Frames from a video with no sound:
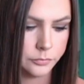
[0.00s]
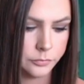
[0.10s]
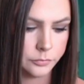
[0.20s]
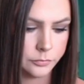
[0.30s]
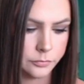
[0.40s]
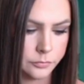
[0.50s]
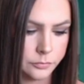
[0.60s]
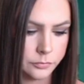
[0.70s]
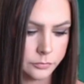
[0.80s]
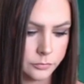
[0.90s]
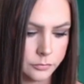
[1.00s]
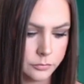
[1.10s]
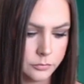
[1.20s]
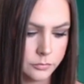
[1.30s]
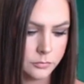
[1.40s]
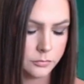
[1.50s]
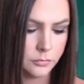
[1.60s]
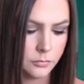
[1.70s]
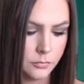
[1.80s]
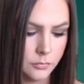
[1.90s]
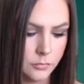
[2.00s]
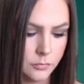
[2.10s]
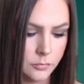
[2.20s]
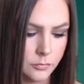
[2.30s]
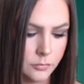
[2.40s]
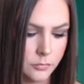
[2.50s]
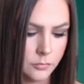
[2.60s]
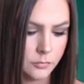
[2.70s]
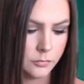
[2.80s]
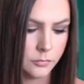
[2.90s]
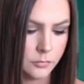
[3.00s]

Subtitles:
No words are spoken by the person on screen.